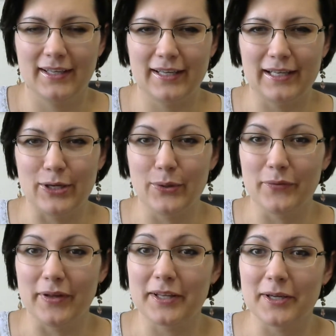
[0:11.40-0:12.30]
Hello and
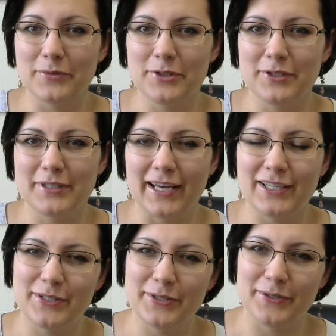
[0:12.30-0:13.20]
welcome to day
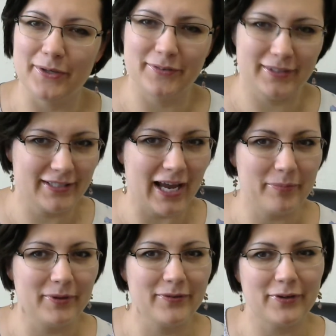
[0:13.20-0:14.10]
2 of the
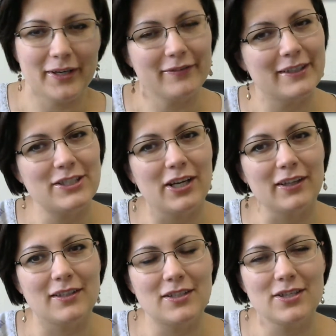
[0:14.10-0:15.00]
Tapping Forgiveness
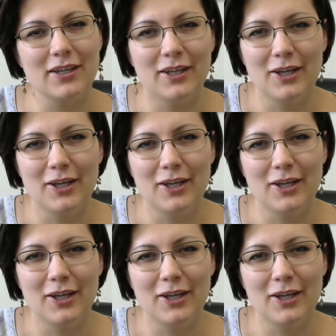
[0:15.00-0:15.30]
Challenge.